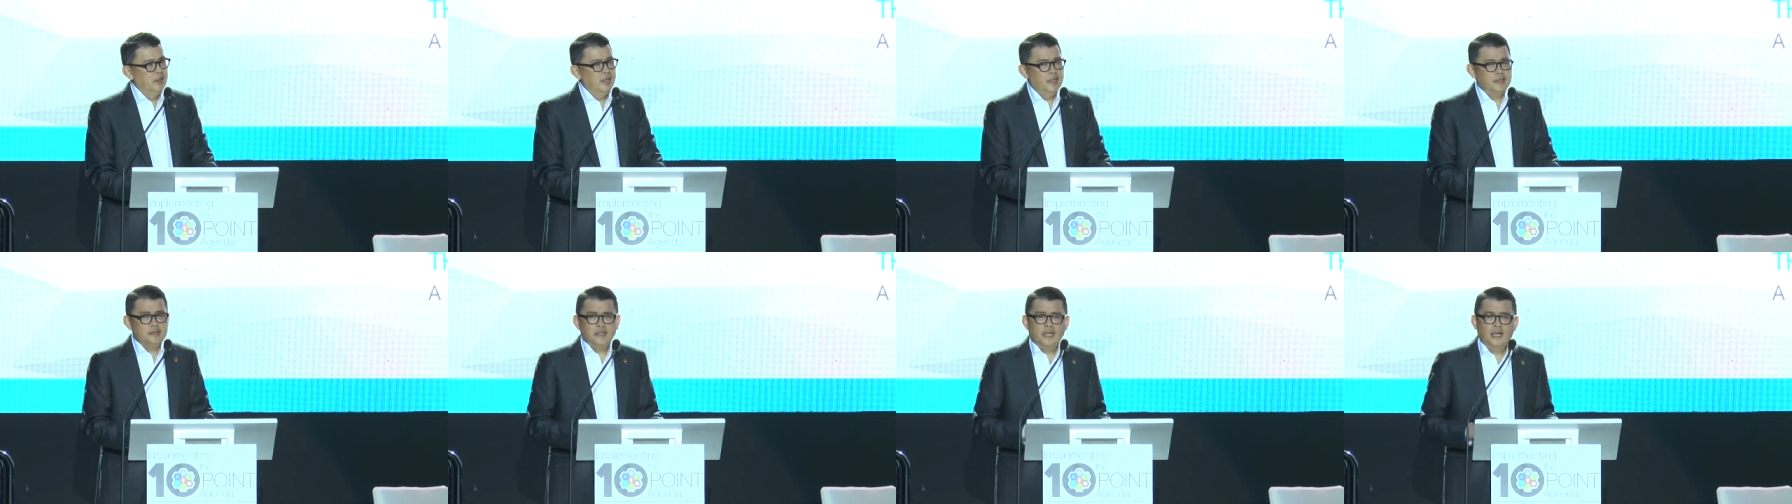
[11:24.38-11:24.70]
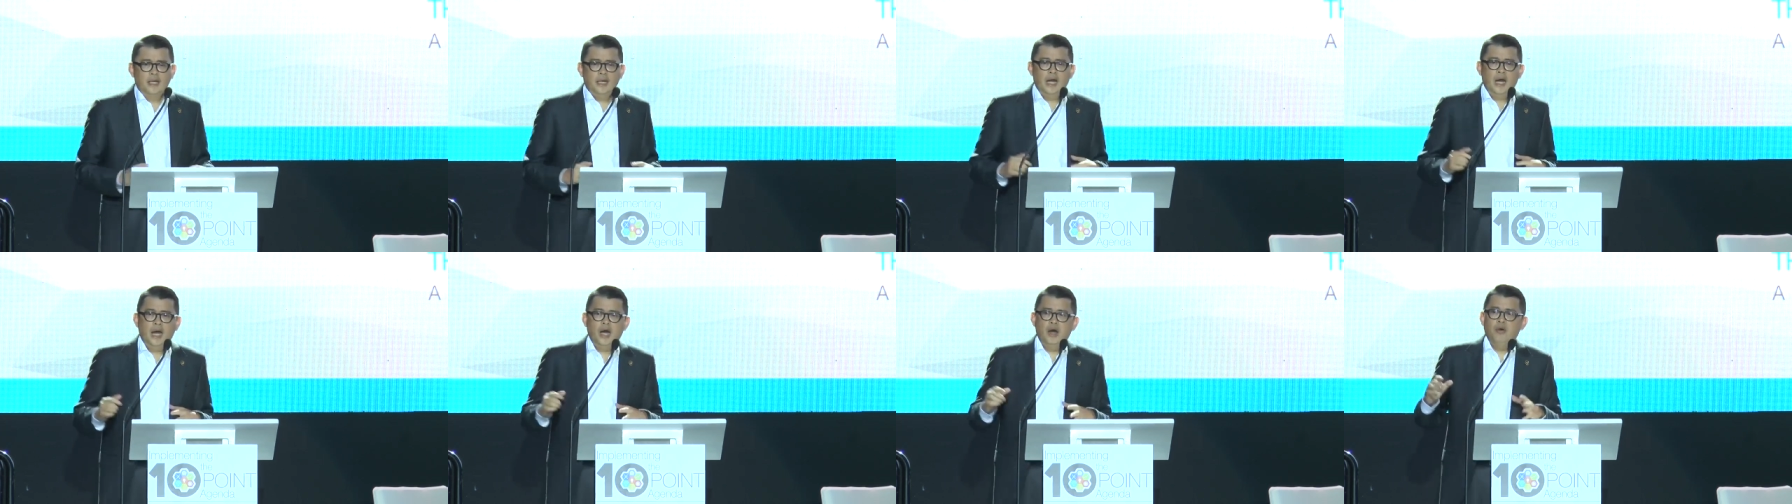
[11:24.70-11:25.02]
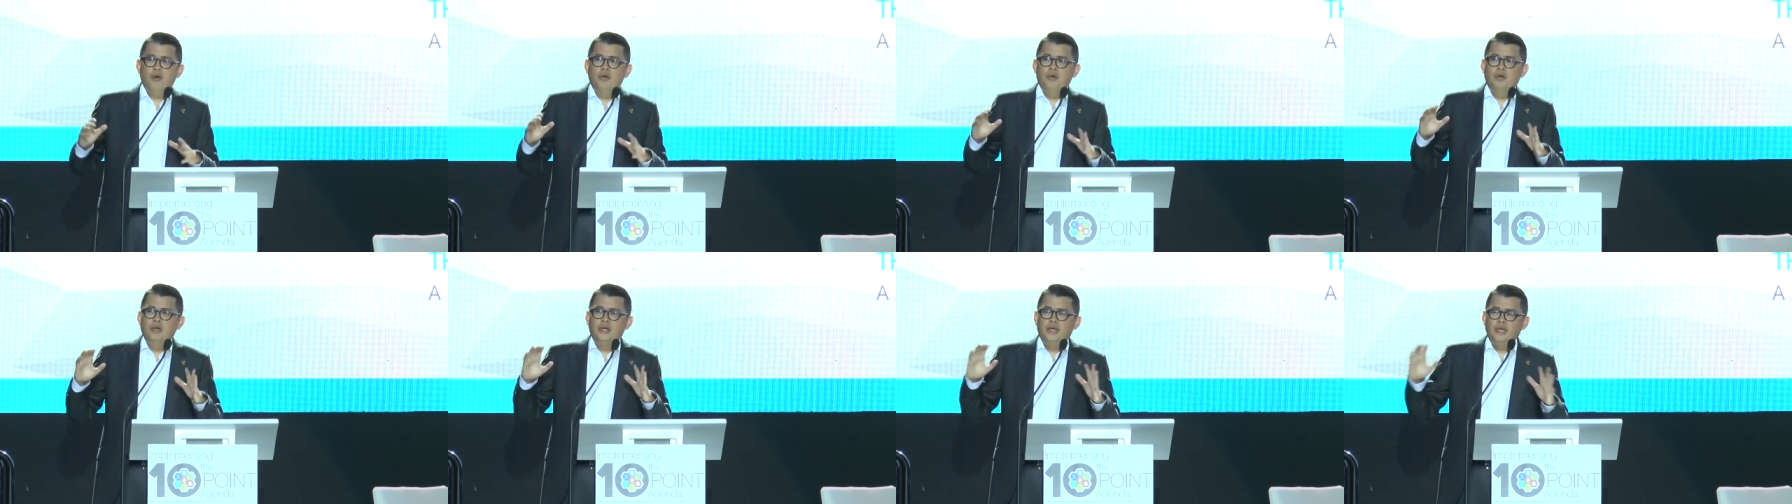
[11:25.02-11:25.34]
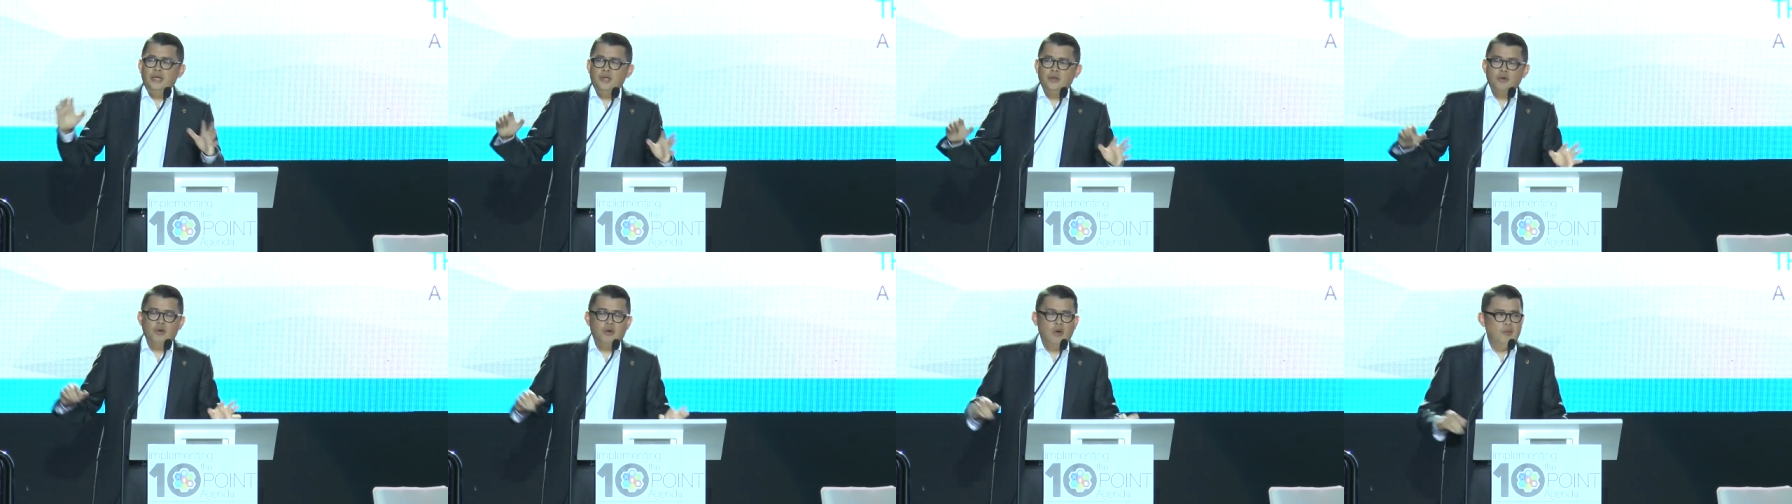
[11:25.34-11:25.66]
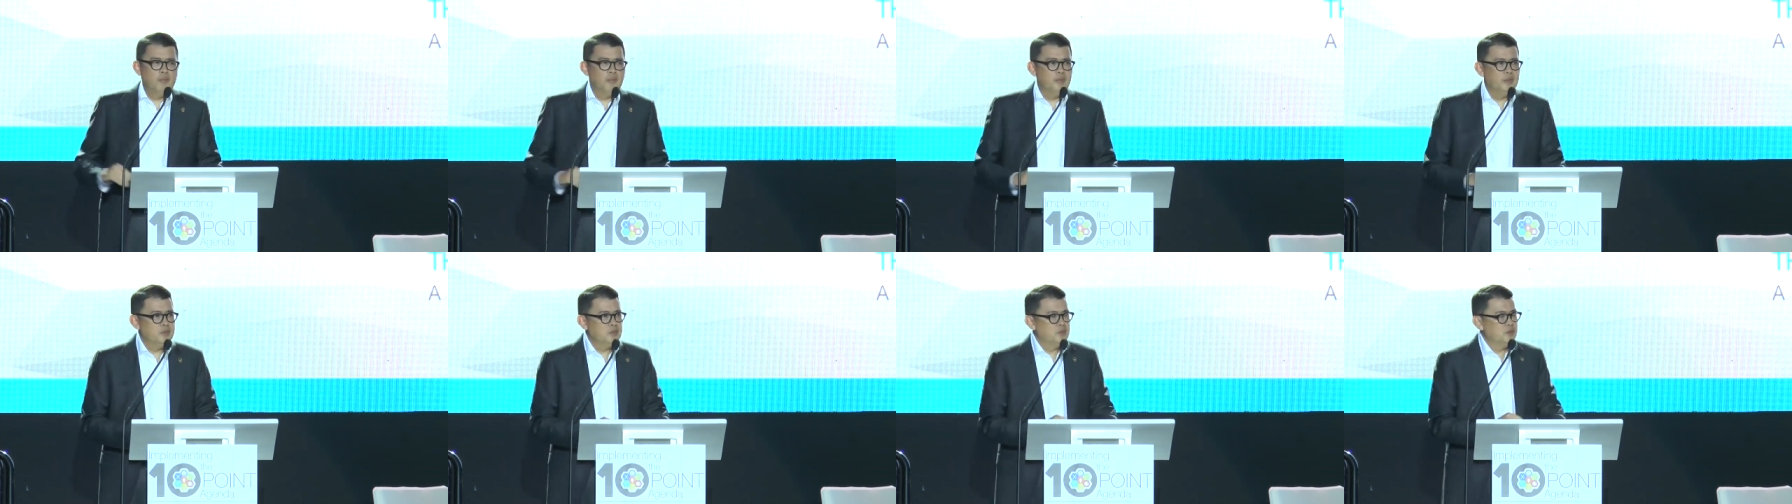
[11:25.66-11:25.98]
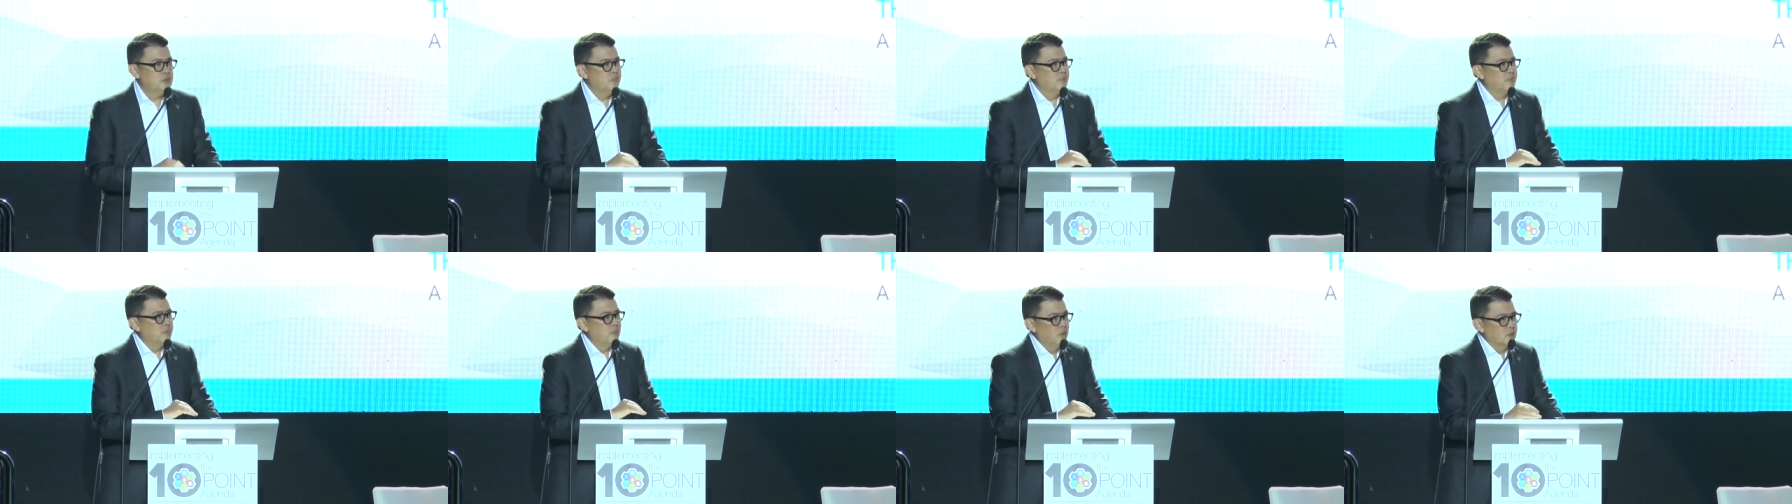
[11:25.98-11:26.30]
Let's allow e-commerce
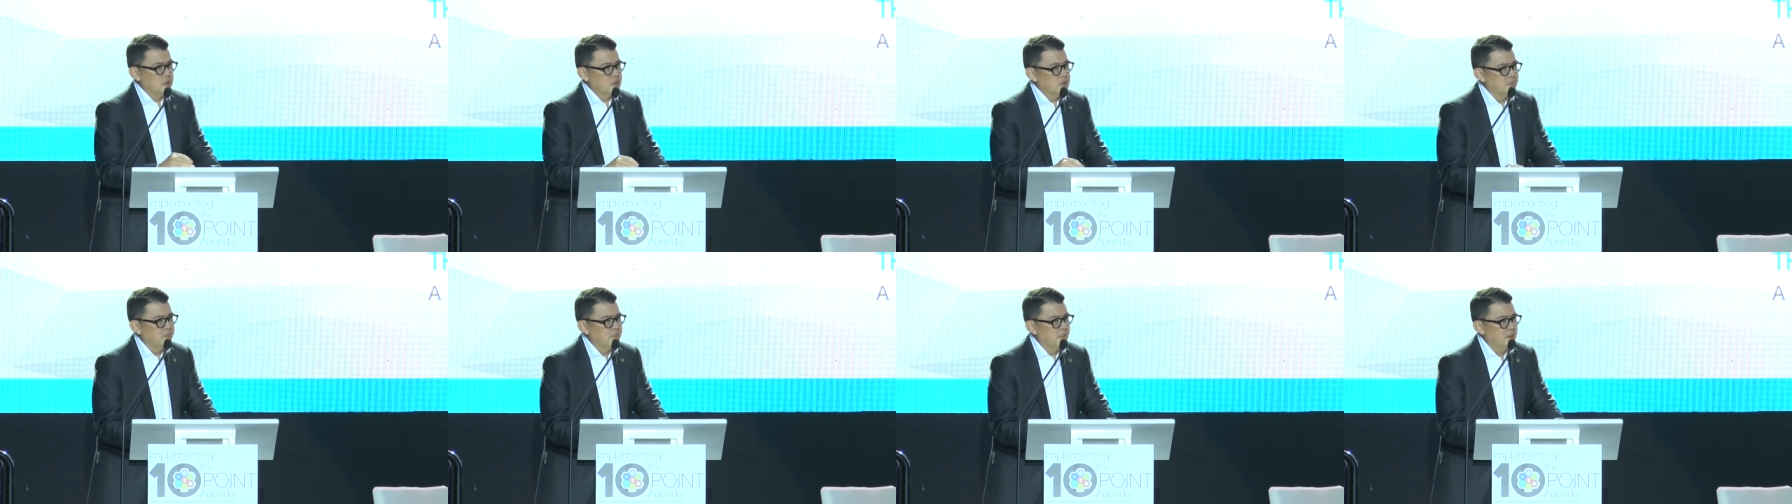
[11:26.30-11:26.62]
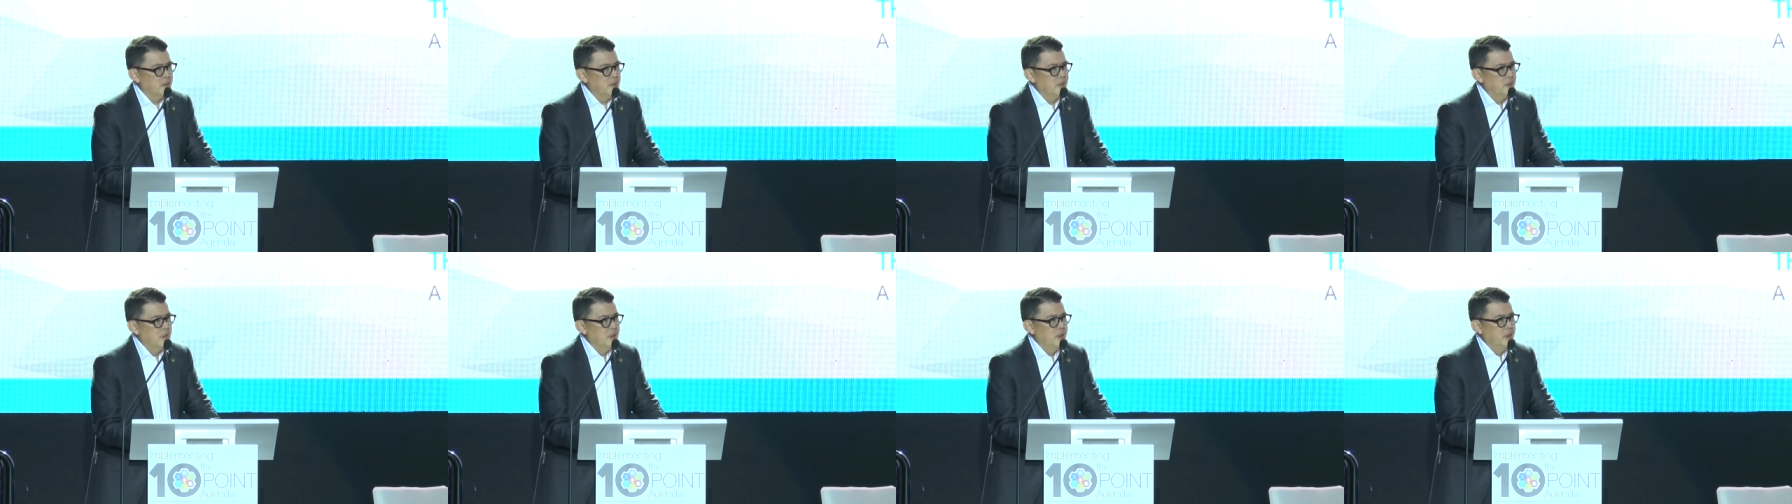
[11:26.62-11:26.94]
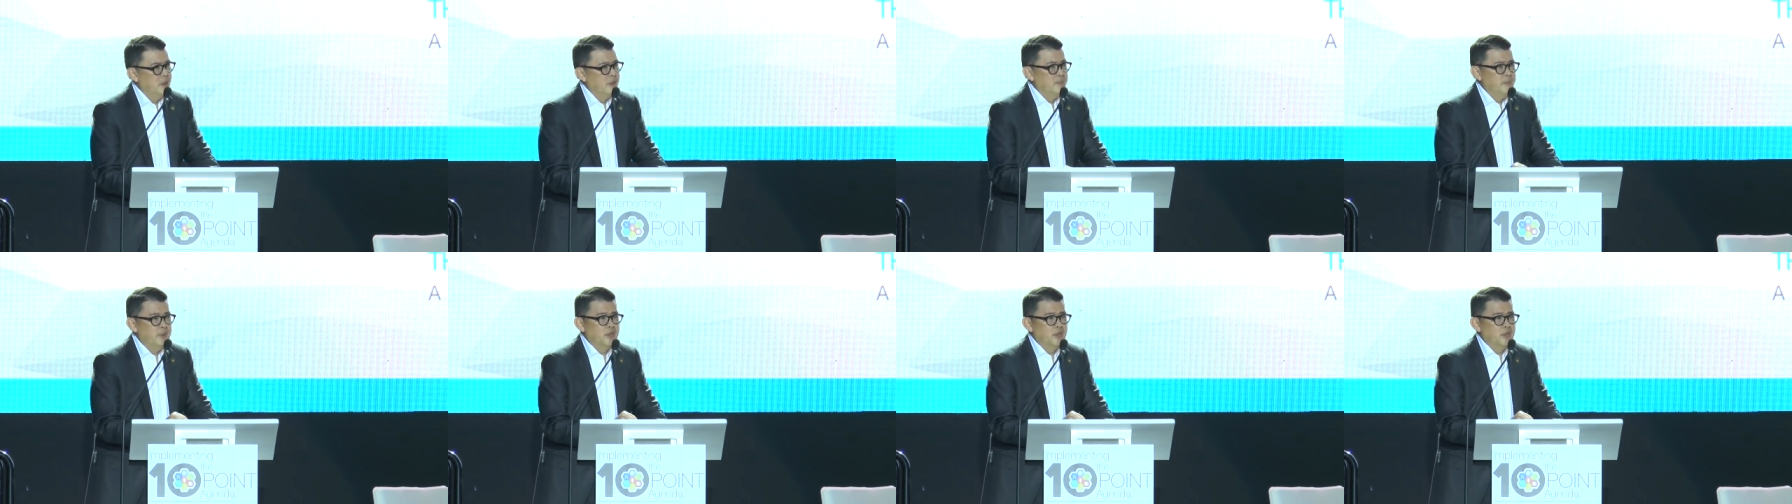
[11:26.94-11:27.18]
to prosper,